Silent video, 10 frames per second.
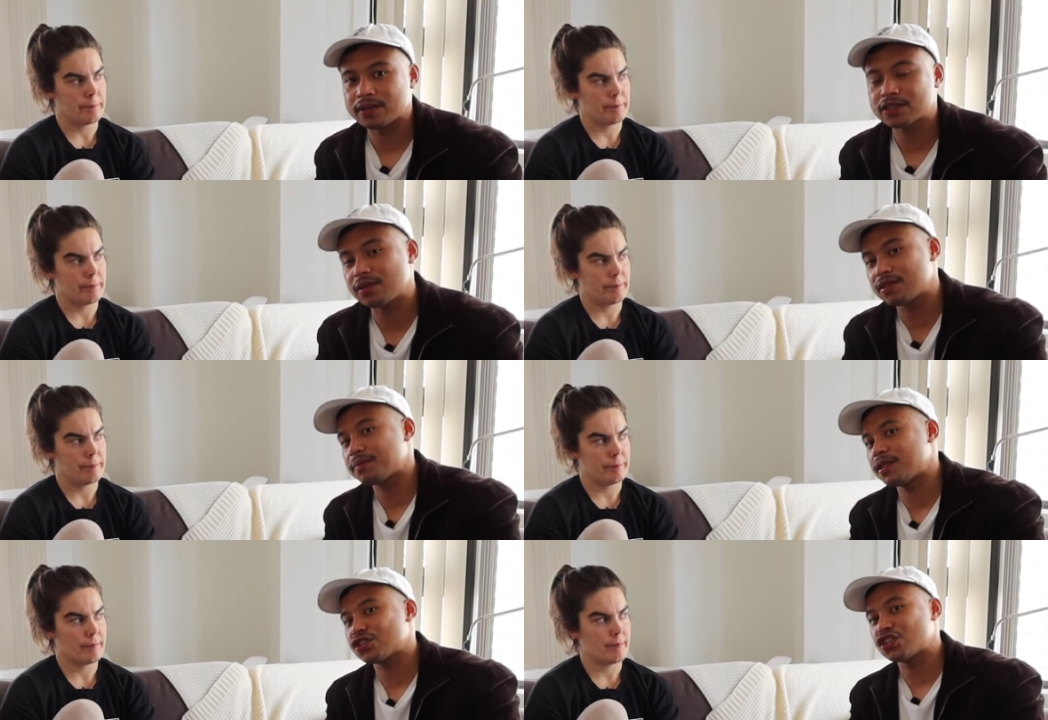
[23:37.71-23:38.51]
Speaker 1: It's going to
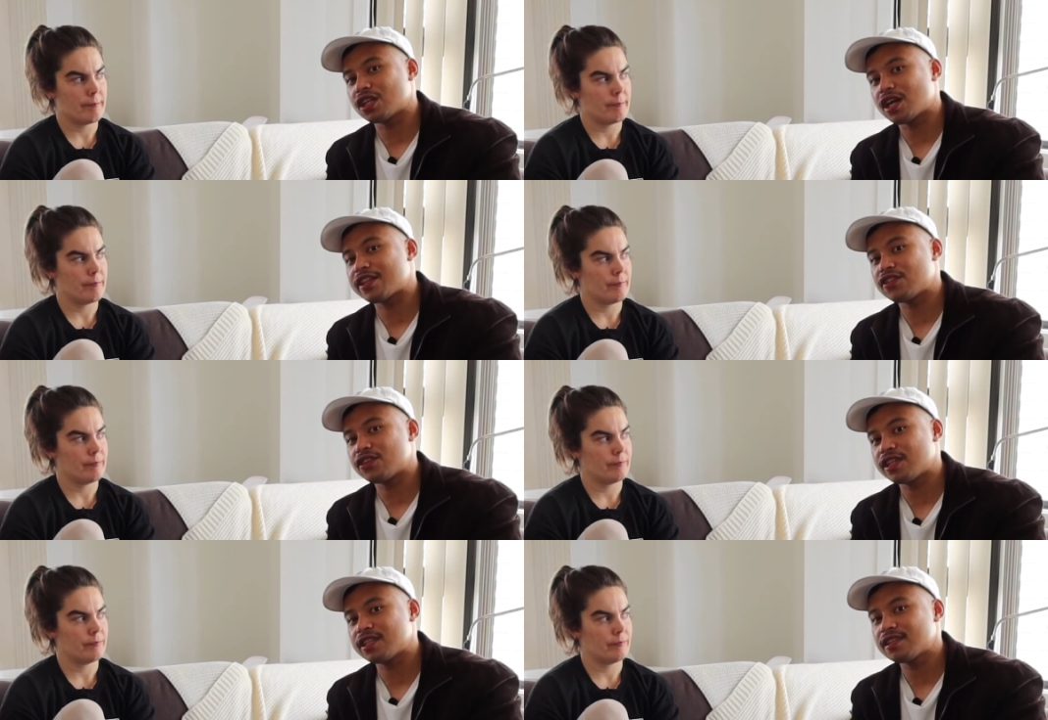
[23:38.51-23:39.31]
be on July
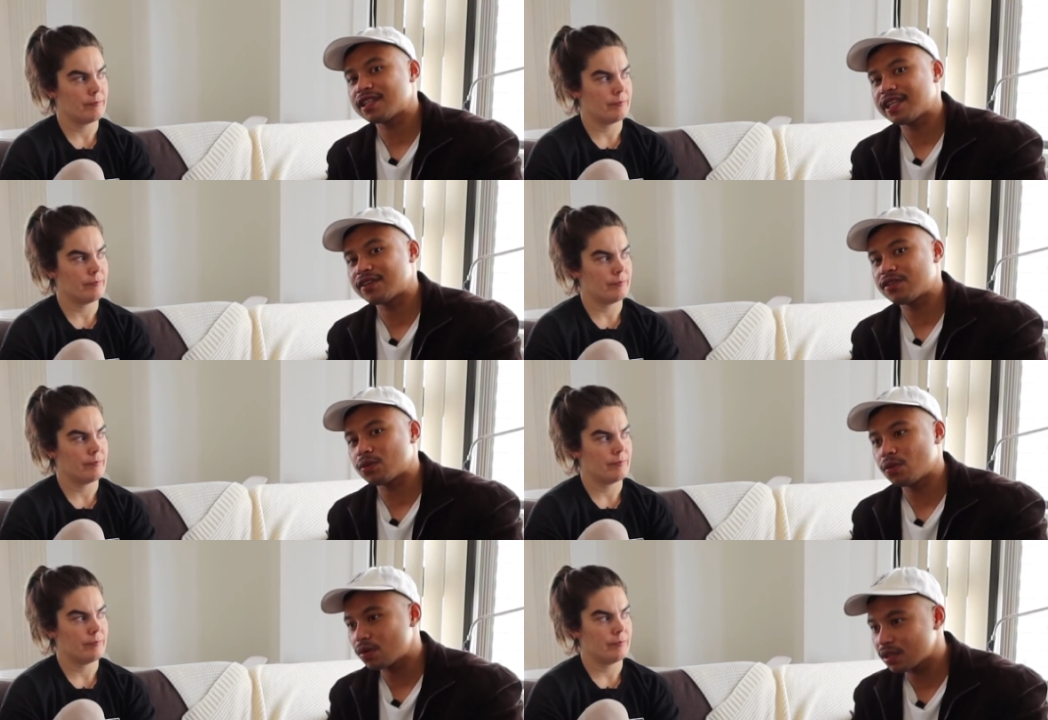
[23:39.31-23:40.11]
30th here in
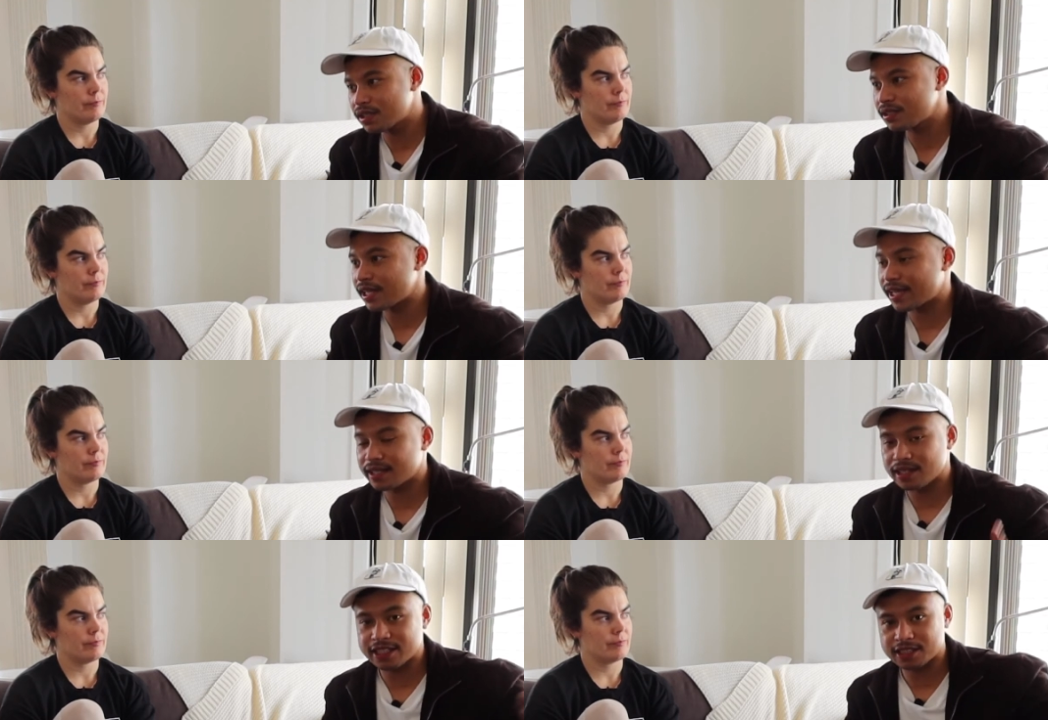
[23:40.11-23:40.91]
Auckland
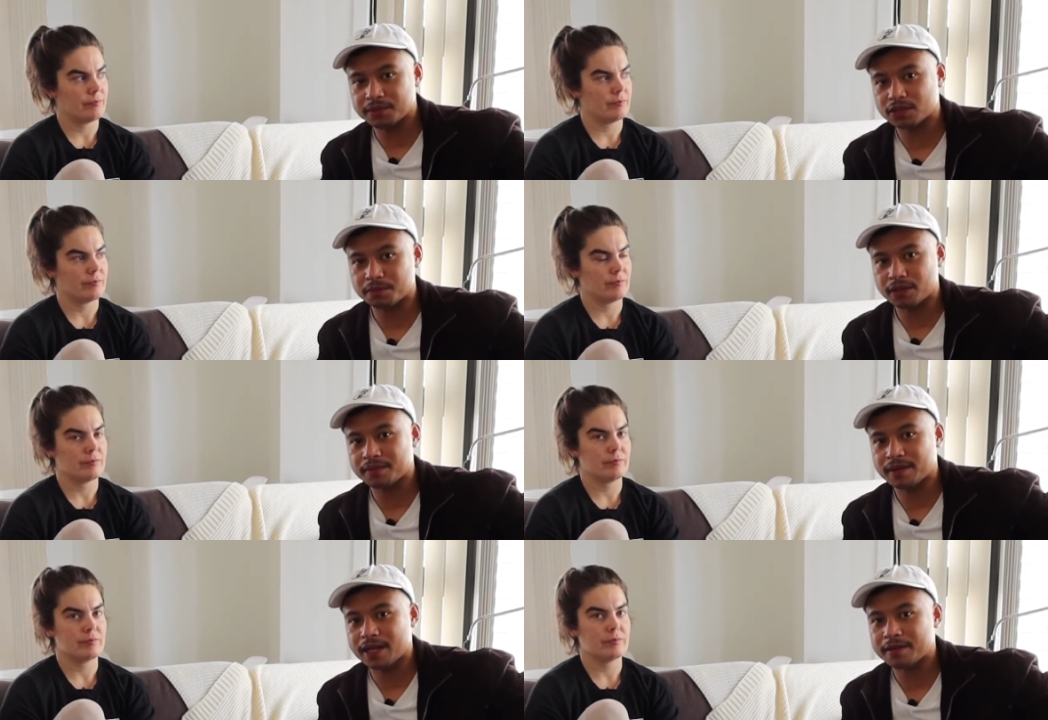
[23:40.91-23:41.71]
at Les Mills
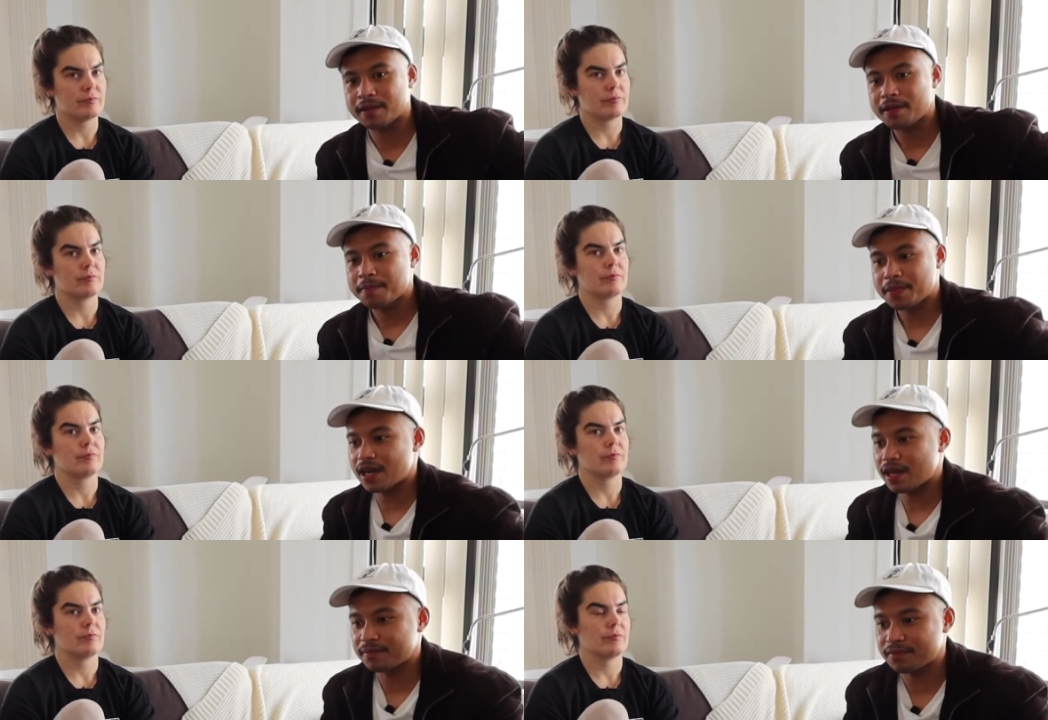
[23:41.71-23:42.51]

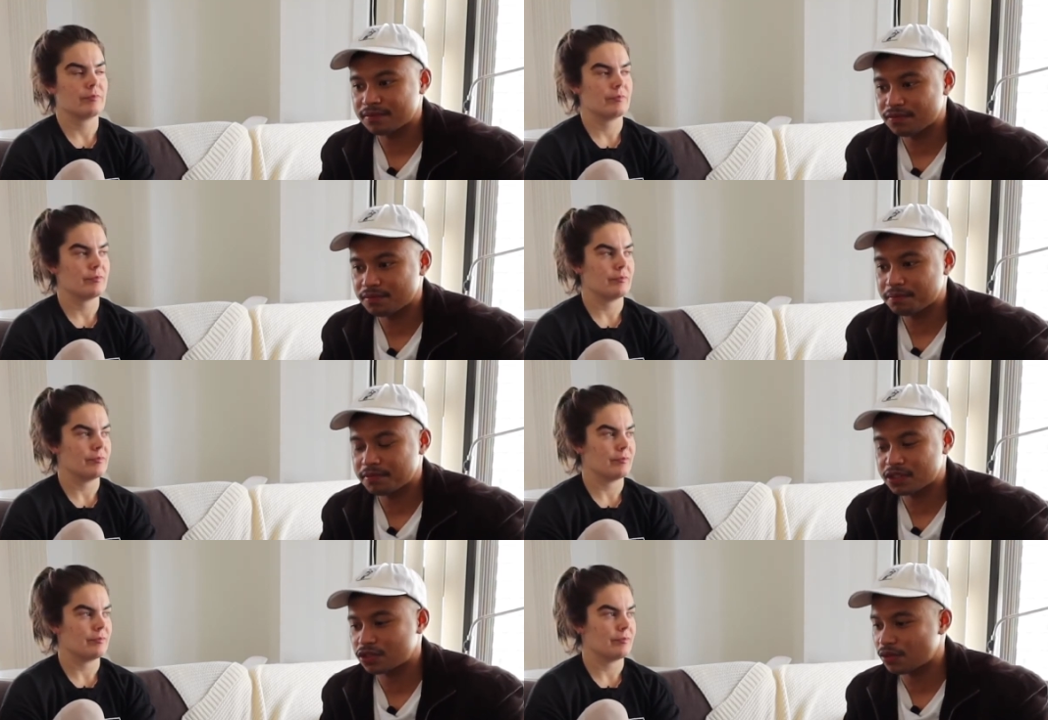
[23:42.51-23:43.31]
um,
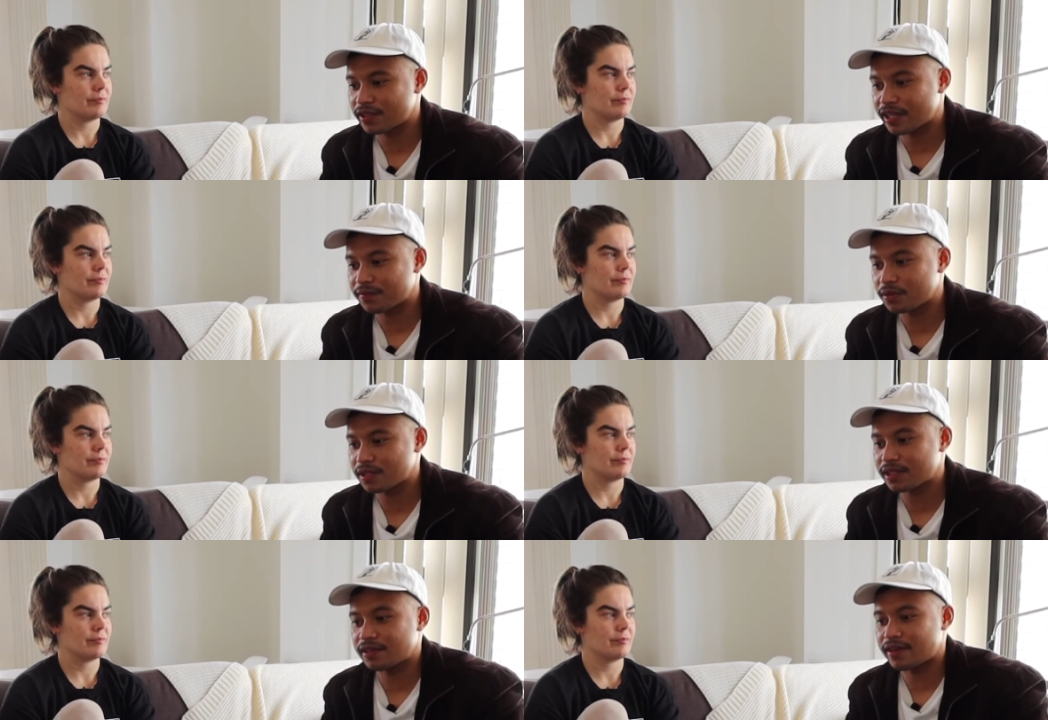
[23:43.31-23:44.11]
so thankful
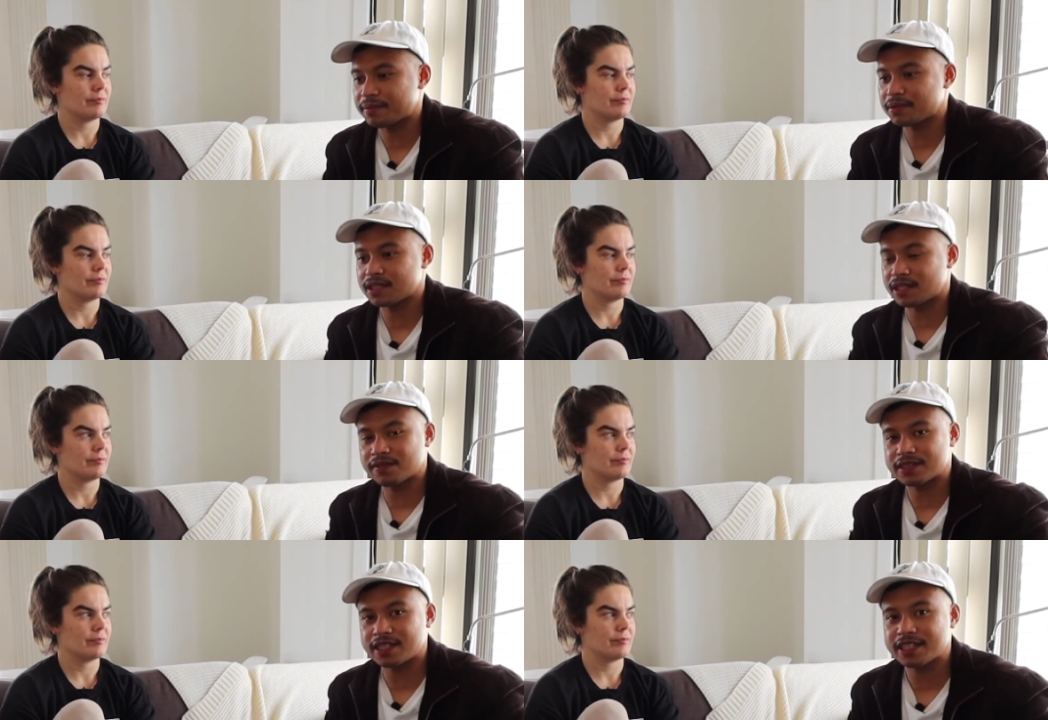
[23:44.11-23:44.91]
that they're able to give
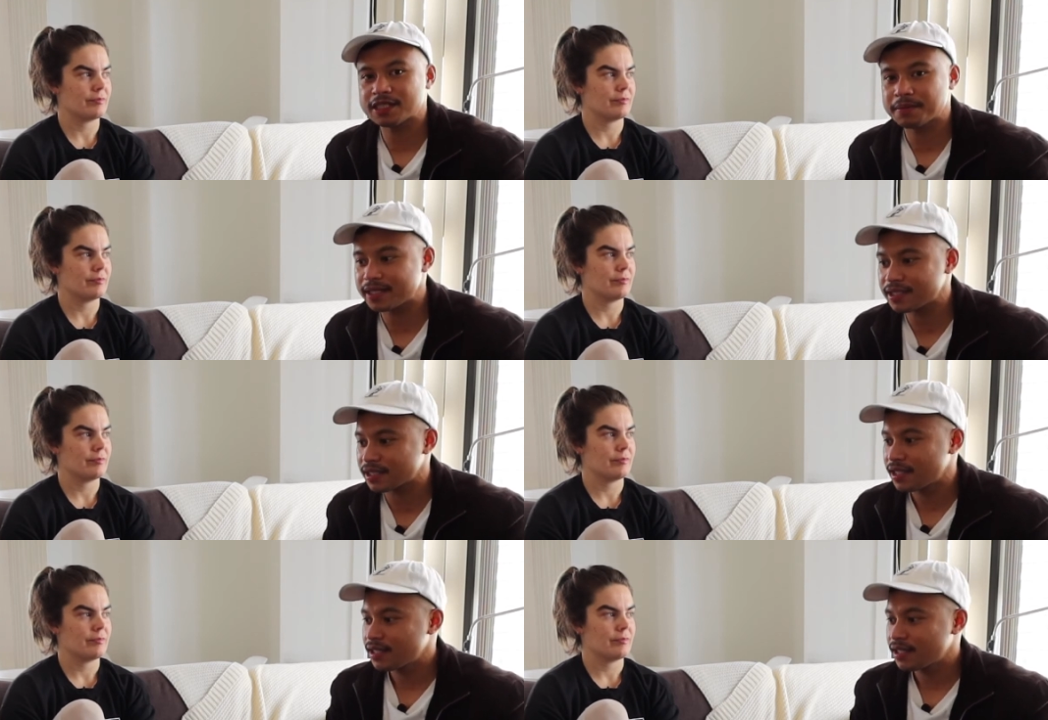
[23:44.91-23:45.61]
us their space.